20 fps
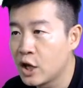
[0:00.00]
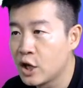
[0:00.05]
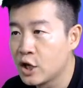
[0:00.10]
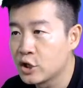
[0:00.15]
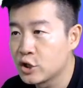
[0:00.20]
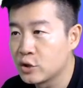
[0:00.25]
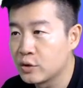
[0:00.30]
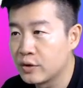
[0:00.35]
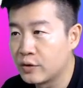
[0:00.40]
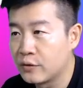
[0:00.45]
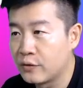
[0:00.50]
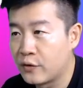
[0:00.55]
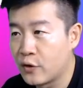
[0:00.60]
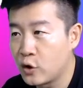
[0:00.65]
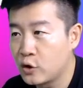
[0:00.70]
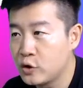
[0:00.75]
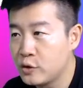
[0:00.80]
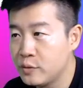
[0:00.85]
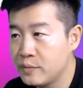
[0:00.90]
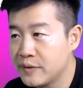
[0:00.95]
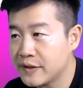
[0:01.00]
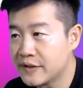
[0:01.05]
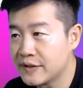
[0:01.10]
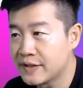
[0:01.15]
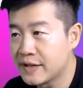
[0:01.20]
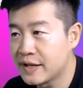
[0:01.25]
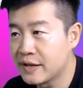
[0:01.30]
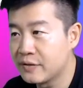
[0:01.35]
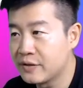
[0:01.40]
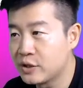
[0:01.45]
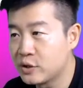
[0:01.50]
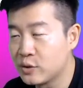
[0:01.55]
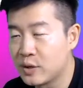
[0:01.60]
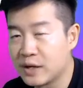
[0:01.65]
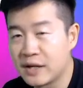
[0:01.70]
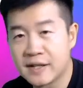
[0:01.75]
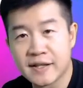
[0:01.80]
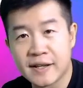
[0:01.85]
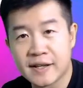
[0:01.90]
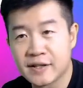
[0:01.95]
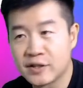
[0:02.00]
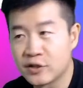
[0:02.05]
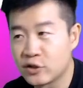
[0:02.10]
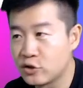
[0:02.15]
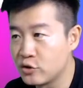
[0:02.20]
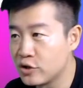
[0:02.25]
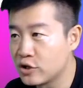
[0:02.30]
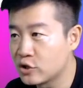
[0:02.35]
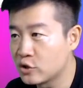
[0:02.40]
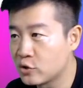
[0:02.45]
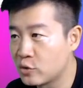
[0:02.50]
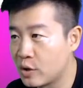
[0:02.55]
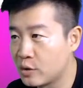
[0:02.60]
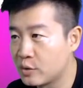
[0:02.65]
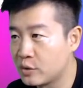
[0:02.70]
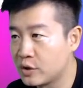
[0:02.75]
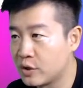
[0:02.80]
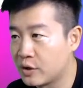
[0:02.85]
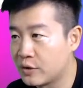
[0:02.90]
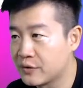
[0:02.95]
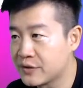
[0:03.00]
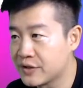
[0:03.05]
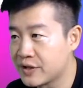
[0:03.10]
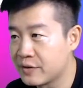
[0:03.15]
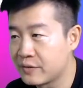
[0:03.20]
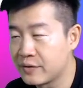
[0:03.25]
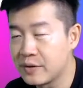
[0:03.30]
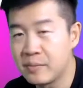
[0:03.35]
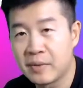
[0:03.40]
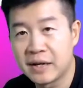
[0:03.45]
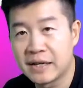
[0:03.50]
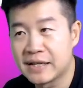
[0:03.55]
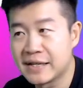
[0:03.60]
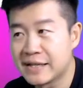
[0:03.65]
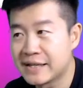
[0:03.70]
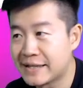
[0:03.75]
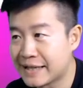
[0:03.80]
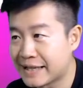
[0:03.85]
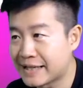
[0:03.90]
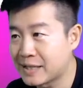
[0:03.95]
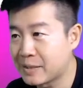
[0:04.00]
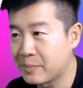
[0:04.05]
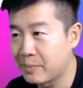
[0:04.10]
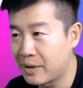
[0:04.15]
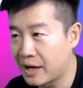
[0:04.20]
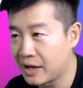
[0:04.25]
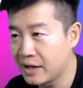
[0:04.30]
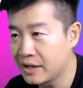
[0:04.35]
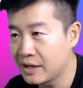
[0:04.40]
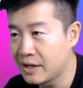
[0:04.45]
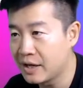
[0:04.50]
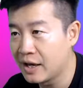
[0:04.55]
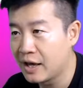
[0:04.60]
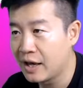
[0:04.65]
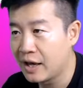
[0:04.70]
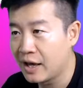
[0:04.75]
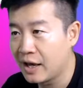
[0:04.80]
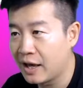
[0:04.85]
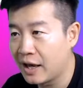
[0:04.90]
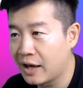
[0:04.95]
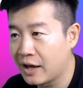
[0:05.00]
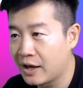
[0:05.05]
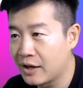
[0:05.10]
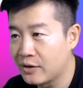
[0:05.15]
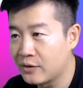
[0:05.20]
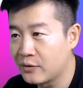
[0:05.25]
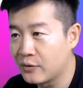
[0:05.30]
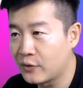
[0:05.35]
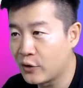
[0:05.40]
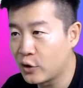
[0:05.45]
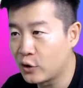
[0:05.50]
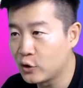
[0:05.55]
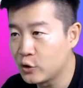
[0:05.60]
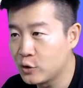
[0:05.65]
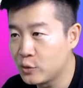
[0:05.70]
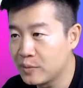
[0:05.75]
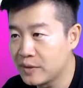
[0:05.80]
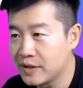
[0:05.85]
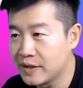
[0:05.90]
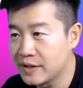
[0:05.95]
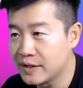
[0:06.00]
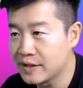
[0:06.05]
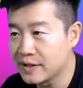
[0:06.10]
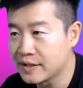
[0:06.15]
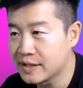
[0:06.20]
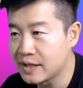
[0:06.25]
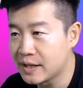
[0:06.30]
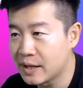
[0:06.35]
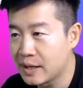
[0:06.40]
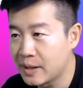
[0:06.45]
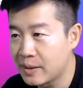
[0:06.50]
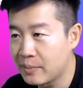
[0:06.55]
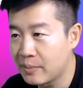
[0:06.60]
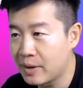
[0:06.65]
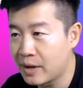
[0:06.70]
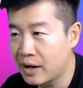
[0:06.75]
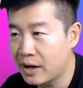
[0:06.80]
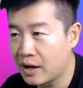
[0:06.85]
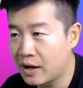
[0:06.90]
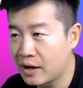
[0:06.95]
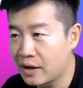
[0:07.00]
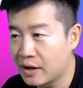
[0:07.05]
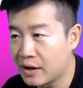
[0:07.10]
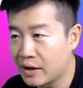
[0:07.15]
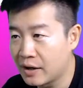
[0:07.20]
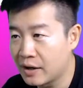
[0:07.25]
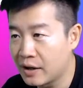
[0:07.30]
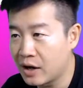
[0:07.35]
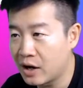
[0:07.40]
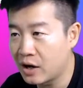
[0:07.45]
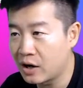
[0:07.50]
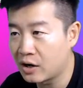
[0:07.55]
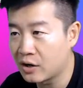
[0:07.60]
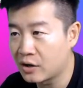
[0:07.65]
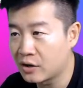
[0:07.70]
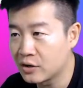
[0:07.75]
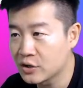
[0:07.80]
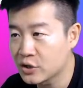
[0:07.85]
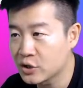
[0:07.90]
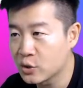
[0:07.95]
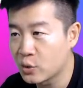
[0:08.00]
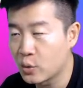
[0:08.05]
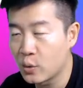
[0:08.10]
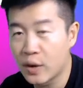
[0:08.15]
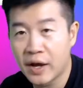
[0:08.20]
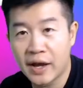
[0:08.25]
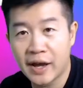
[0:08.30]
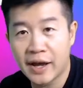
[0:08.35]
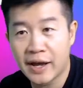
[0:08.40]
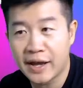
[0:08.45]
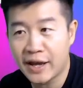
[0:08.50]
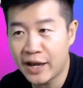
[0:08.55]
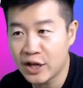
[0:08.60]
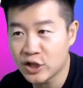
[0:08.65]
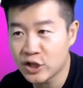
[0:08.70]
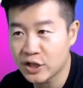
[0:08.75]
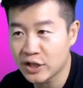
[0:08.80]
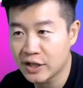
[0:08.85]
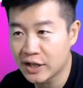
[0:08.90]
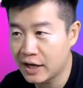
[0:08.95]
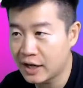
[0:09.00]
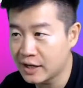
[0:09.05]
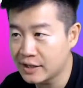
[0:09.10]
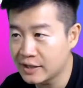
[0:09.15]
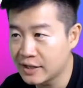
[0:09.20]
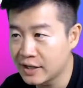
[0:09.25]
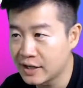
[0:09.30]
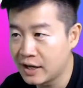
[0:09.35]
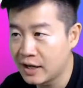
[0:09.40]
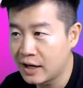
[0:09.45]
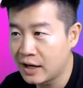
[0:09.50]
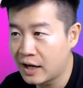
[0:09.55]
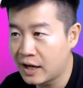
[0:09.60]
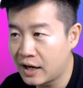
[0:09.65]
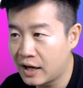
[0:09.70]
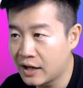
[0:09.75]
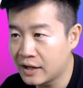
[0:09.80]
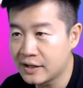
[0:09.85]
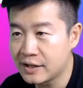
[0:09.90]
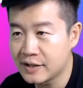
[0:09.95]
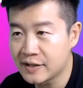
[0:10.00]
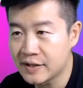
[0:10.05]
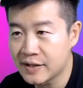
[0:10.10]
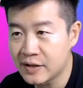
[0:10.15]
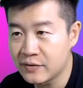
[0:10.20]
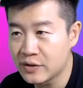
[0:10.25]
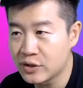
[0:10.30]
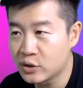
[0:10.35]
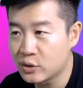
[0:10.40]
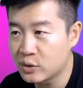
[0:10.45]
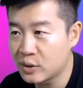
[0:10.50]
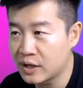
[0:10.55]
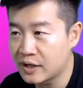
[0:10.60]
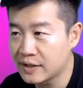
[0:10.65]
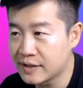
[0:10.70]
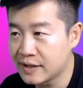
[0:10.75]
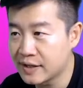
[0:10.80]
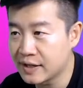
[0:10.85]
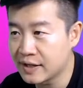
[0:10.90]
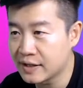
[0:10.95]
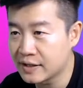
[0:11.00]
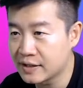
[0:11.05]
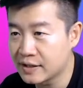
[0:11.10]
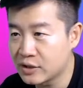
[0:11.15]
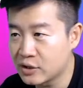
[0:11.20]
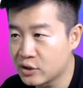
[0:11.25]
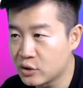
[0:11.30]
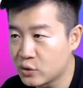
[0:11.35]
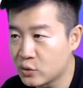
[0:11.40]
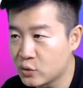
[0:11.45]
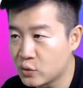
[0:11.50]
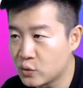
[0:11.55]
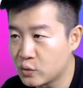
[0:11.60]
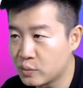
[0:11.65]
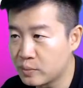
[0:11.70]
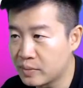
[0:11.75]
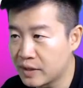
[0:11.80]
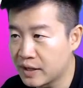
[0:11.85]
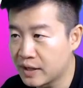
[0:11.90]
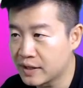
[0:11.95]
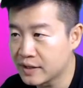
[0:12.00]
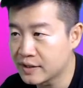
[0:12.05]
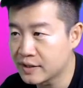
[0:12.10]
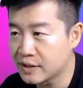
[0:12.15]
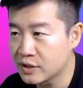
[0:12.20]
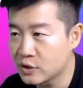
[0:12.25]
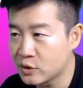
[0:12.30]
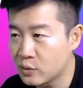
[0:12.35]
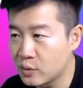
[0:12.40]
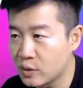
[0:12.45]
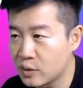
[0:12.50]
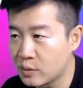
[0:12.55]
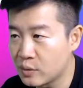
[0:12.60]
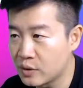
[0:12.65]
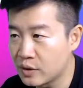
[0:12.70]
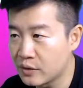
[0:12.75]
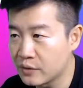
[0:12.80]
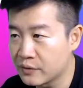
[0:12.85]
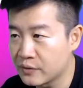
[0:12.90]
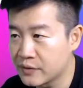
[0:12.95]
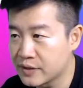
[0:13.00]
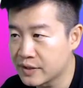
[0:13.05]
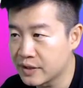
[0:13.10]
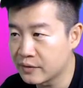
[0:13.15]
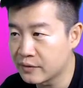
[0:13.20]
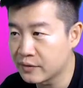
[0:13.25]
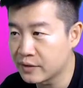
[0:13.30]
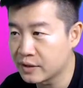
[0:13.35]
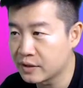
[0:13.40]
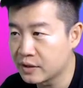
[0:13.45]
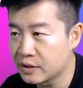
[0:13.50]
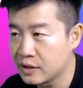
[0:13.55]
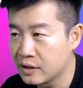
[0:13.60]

So the volume is given to us as 3 square root of 7 minus 6 pi. And volume is pi r square h, the height. Height is given to us as 2 plus square root of 7.